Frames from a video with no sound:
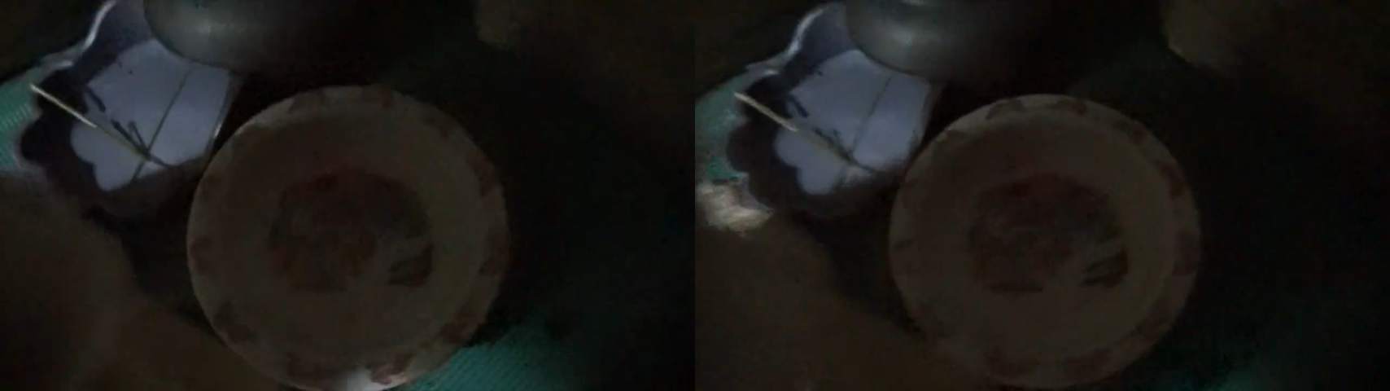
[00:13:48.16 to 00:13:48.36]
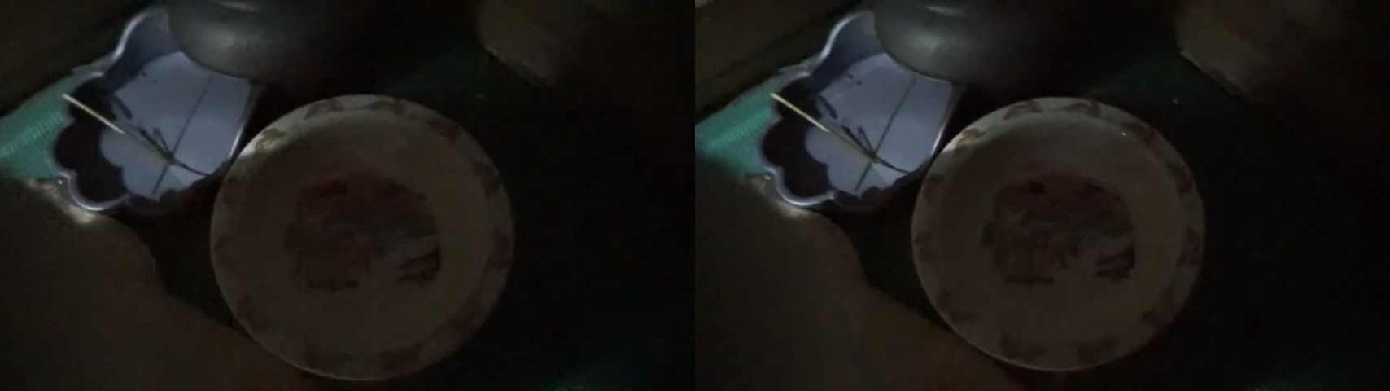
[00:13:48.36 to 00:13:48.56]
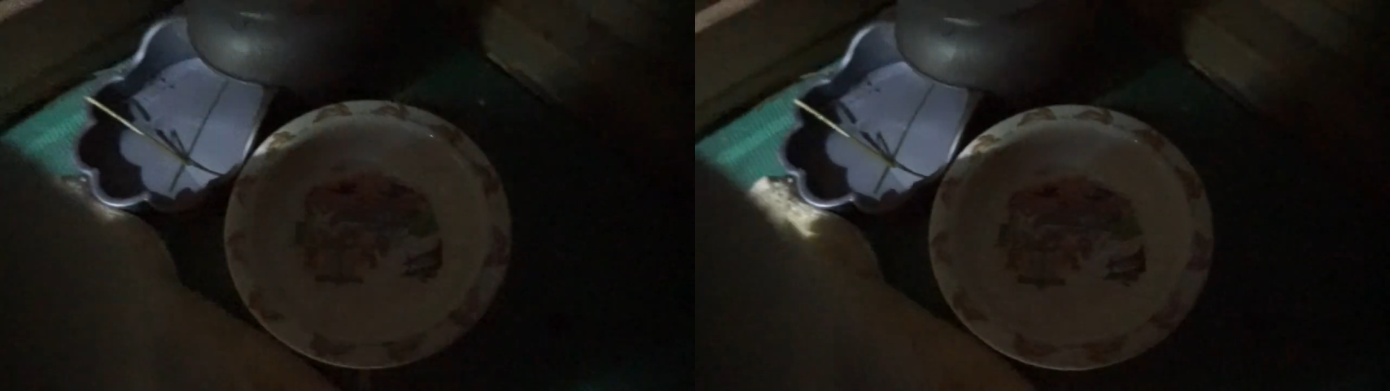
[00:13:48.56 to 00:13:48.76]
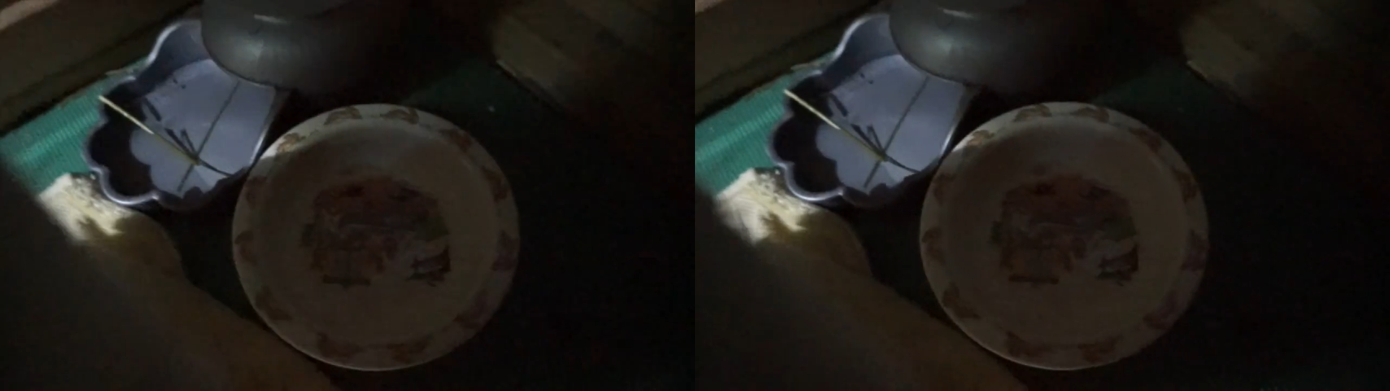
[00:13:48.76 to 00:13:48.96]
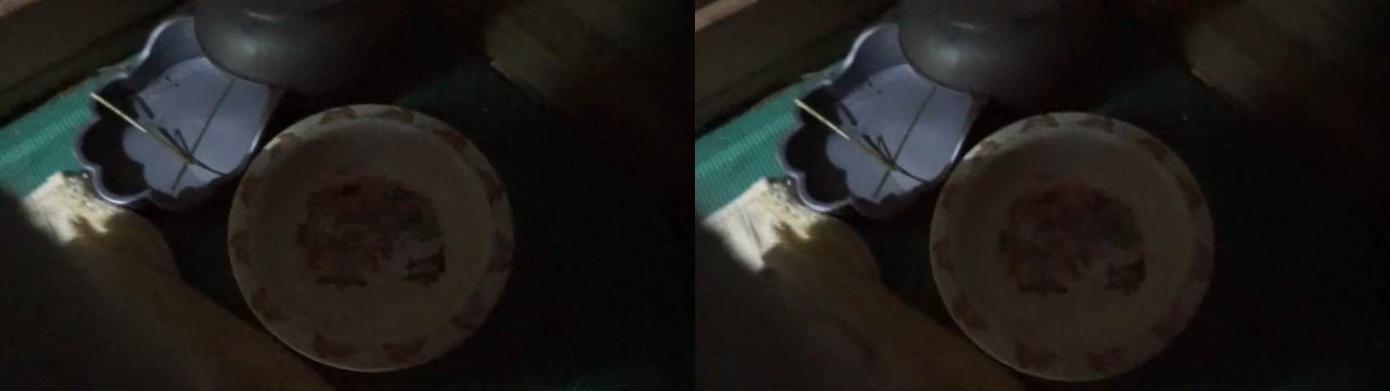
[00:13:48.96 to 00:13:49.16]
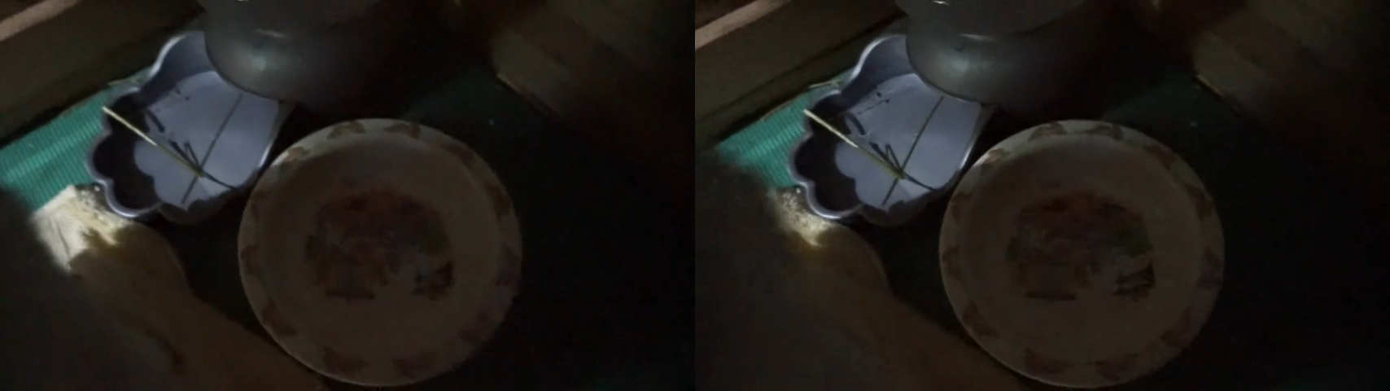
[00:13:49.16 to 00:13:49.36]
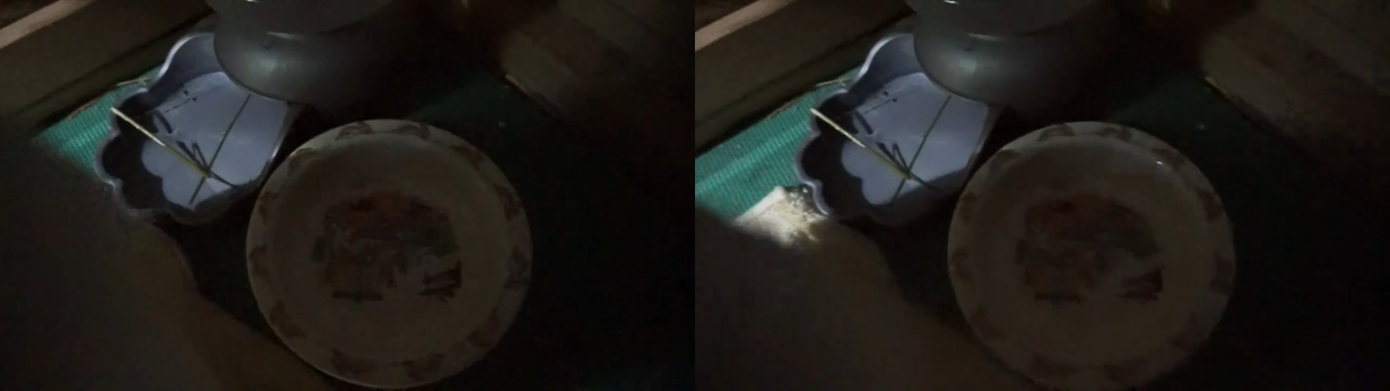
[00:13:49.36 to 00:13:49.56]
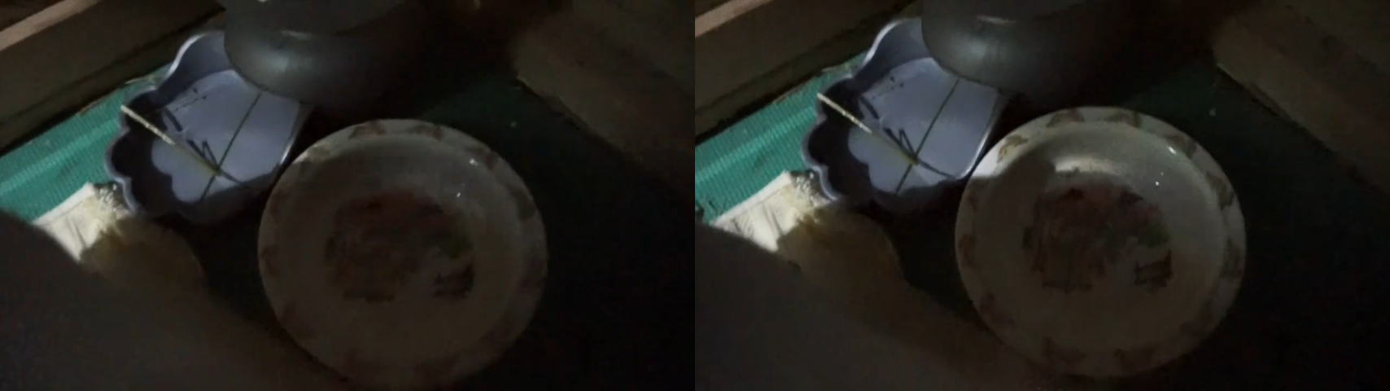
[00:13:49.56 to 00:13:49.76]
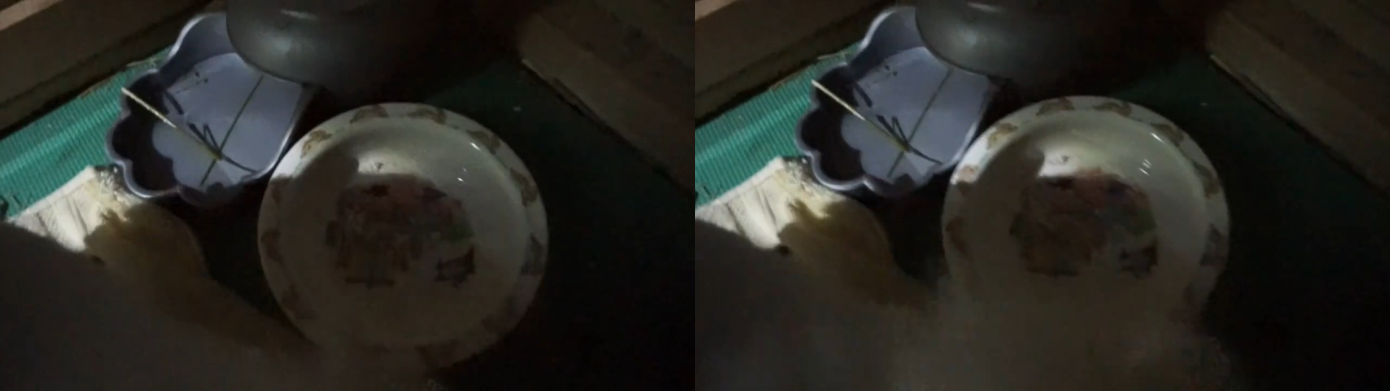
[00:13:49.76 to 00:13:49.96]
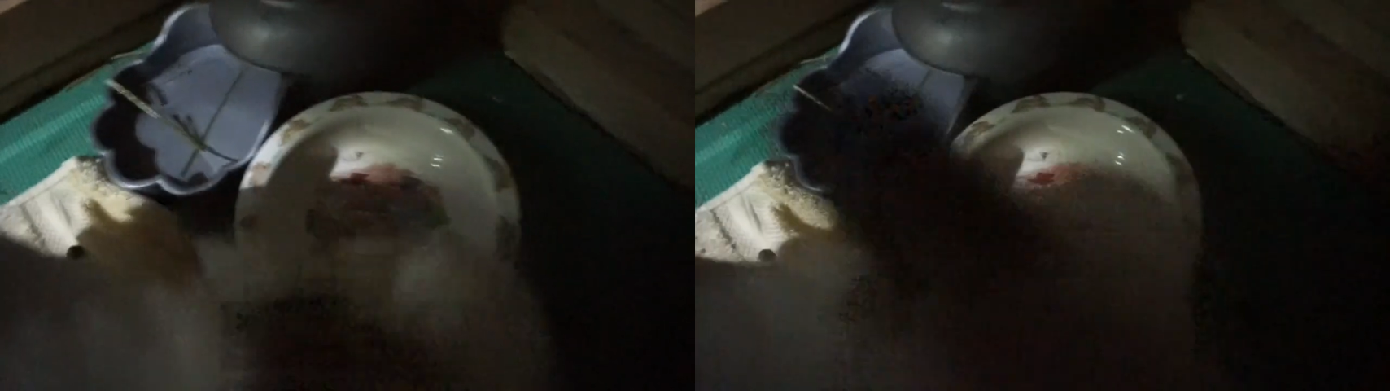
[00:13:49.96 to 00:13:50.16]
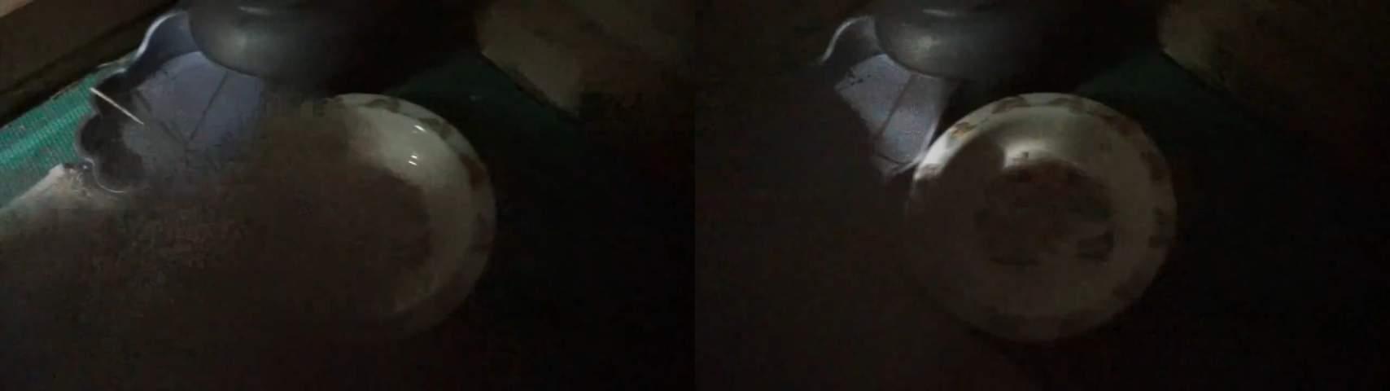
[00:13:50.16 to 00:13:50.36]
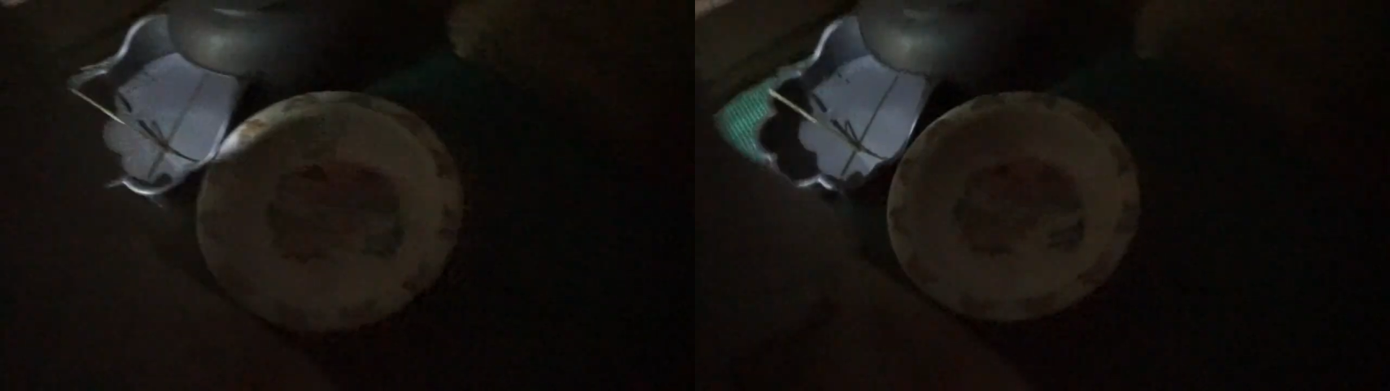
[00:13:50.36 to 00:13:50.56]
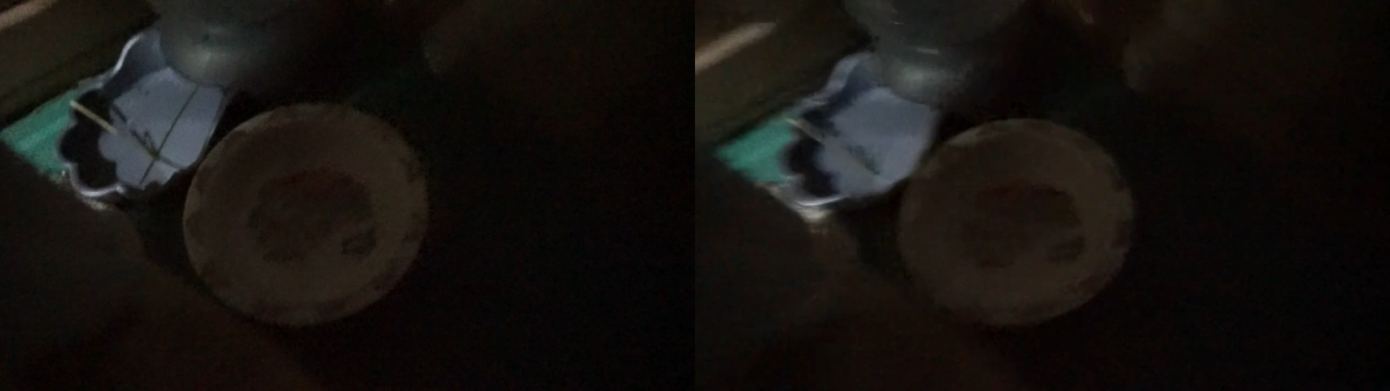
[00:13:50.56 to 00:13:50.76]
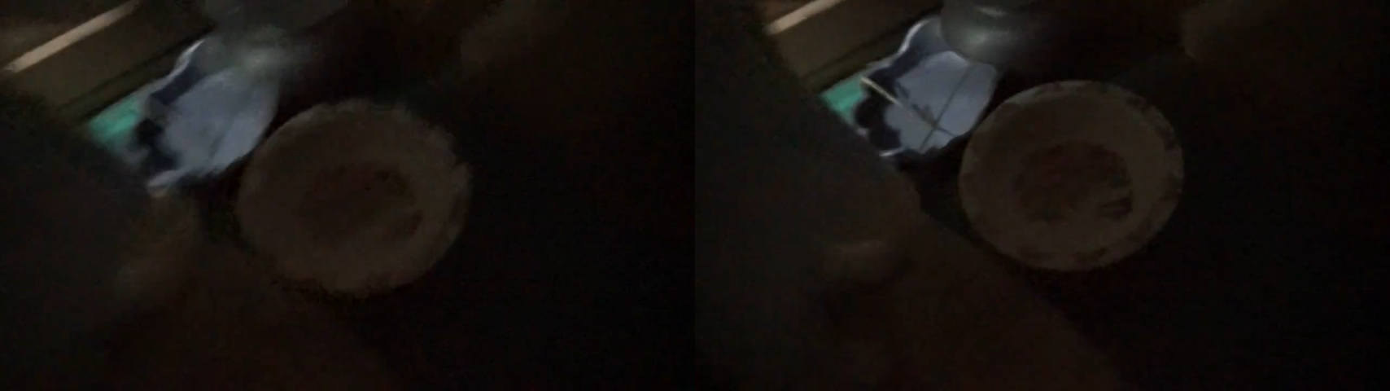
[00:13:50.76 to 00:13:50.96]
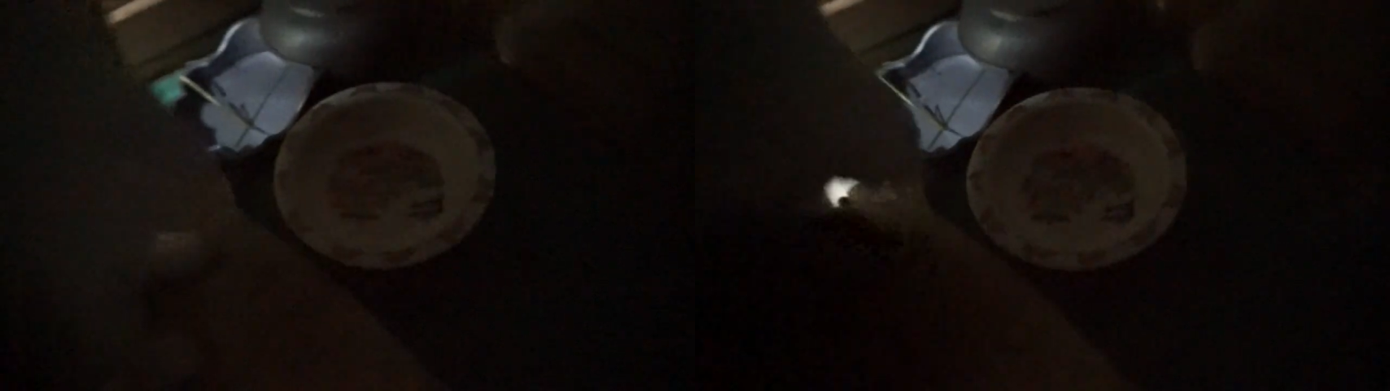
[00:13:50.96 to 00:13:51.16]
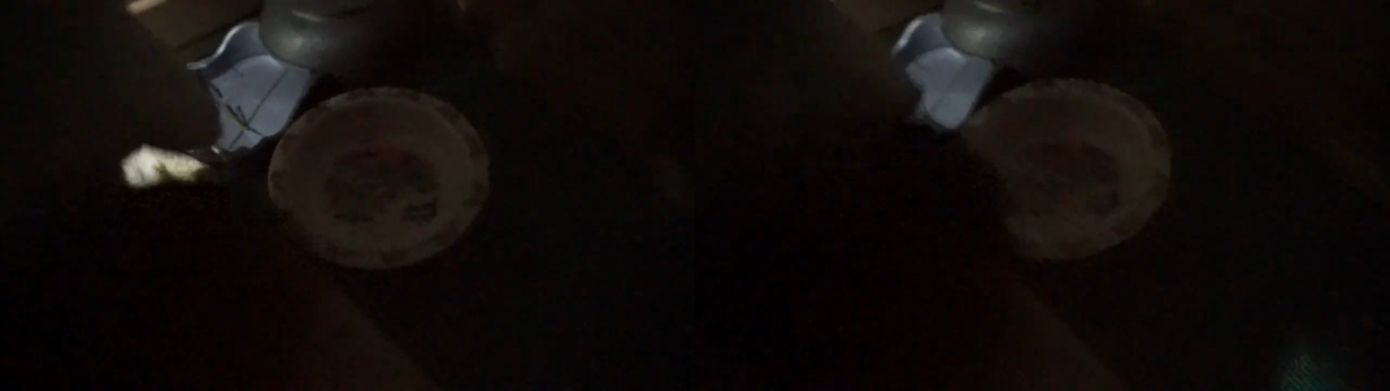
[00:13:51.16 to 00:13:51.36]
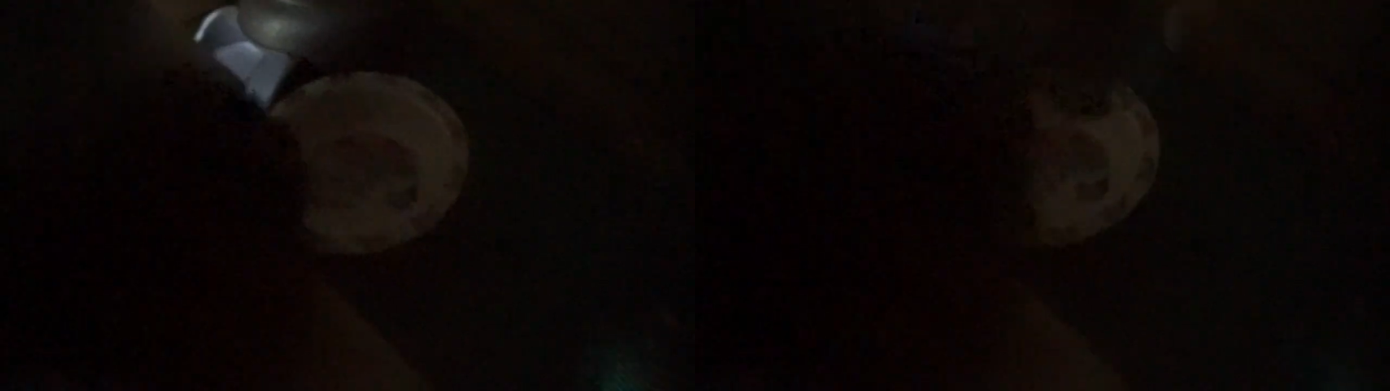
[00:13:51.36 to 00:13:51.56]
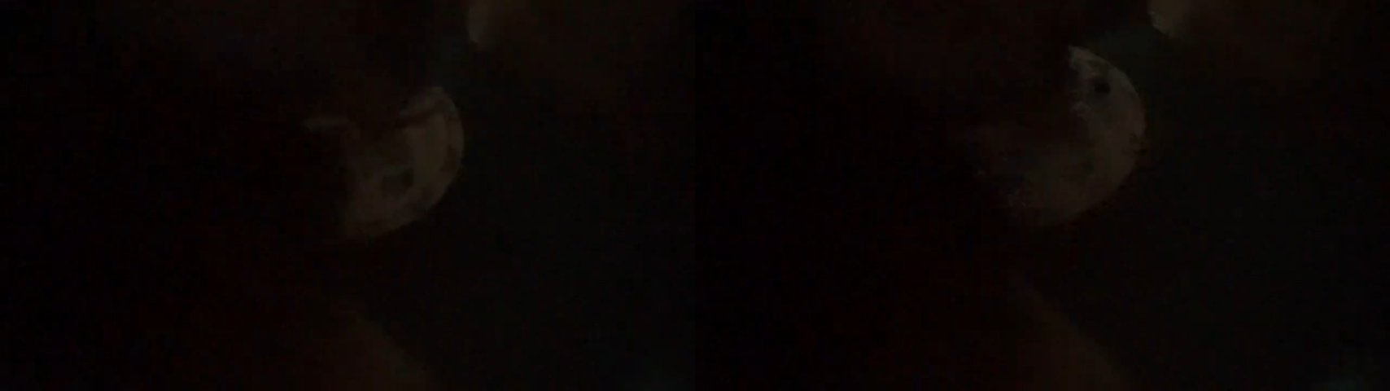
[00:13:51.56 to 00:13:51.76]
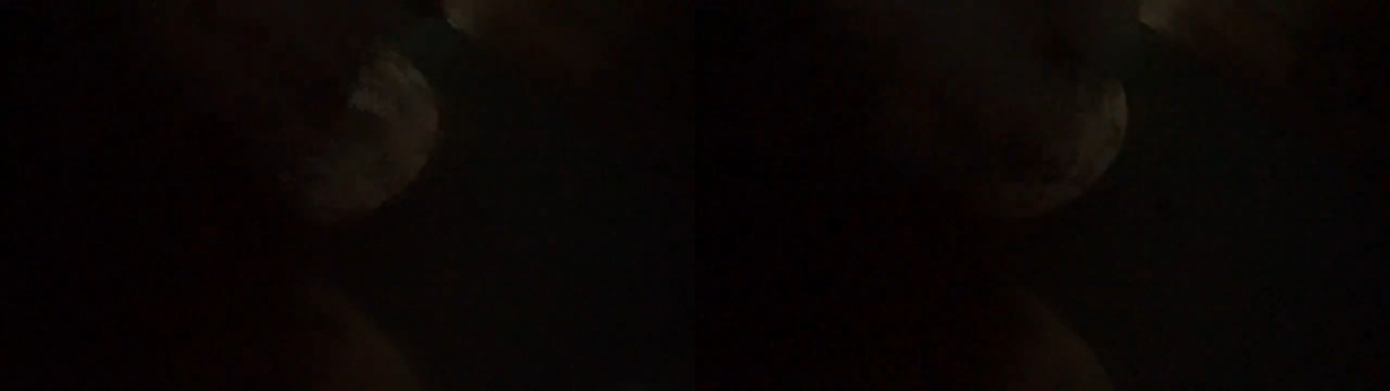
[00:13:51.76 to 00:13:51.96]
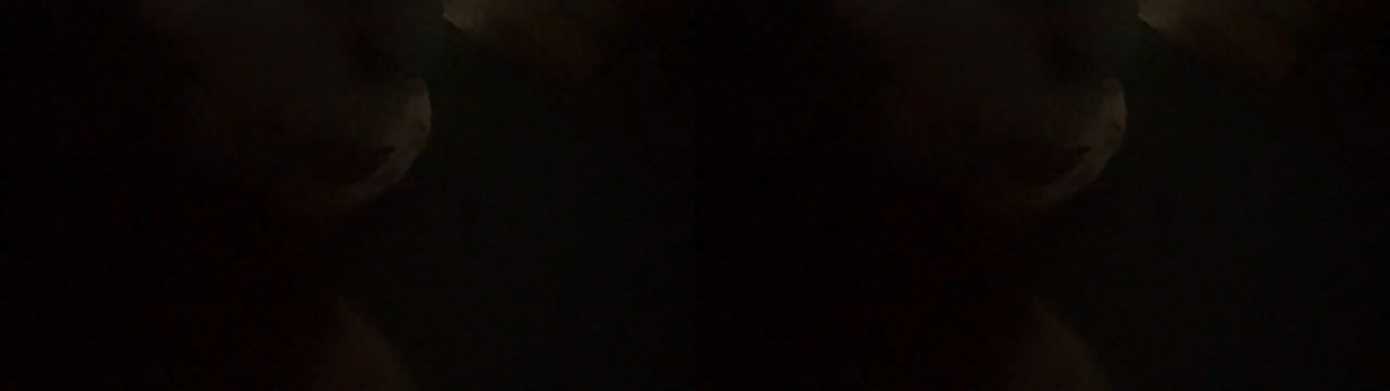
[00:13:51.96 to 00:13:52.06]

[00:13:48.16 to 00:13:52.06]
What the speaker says: (no speaker visible)